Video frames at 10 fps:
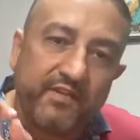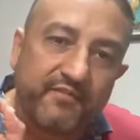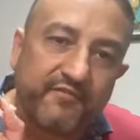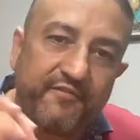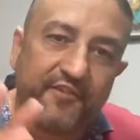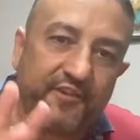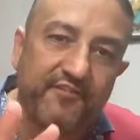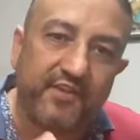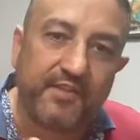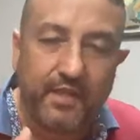
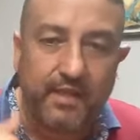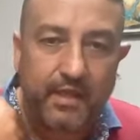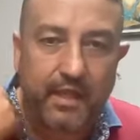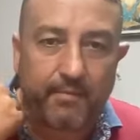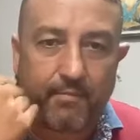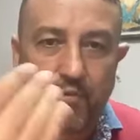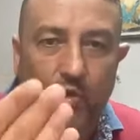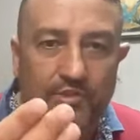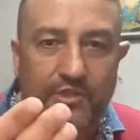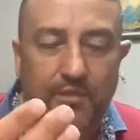vivid and
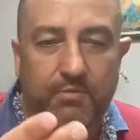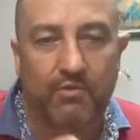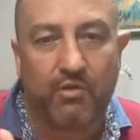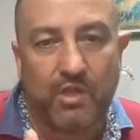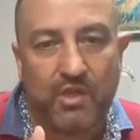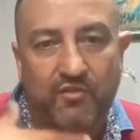possible